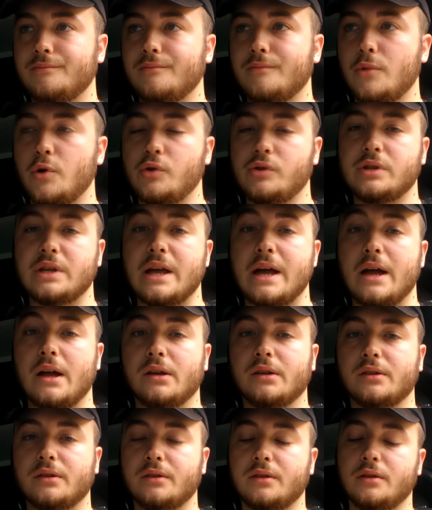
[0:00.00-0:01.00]
most
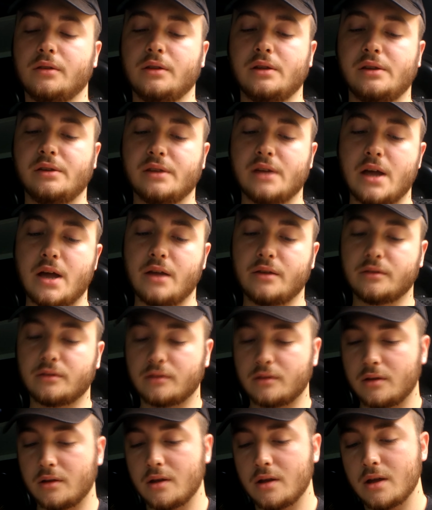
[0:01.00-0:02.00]
asked, the least asked.
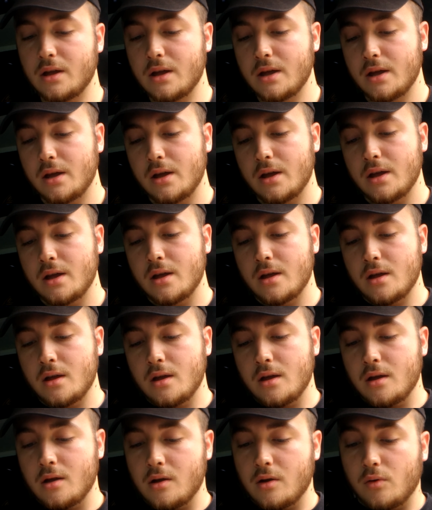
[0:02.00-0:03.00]

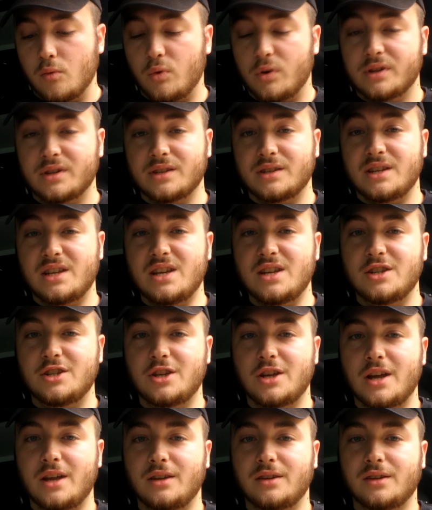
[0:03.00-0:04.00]
What does
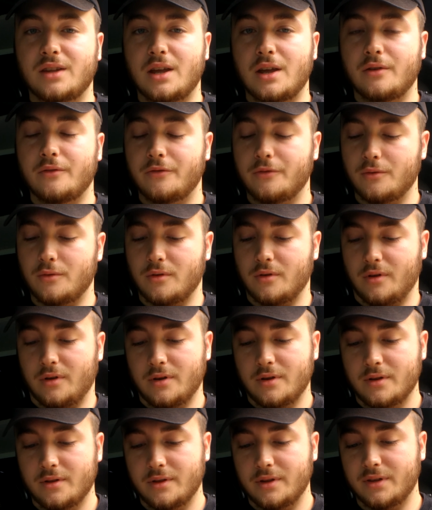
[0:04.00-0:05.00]
EGA stand for?
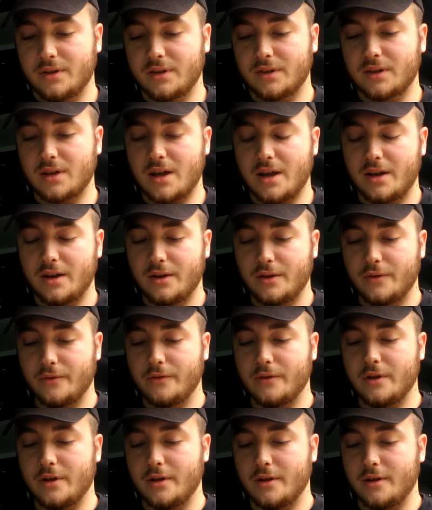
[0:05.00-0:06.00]
This is kind
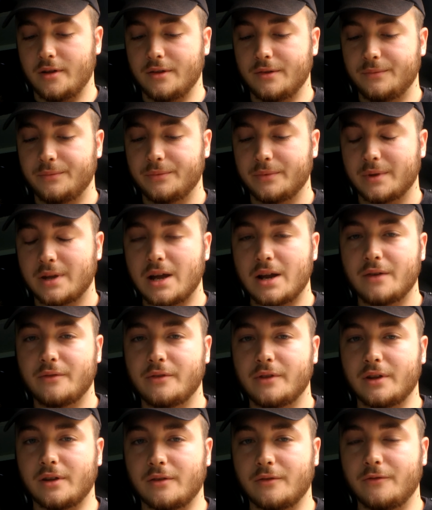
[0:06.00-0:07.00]
of
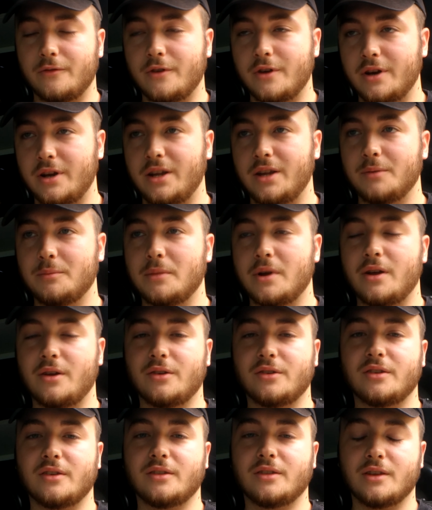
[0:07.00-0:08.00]
like a funny,
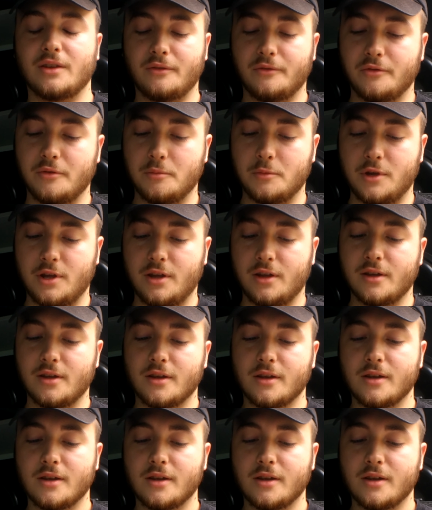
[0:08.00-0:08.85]
embarrassing thing for me.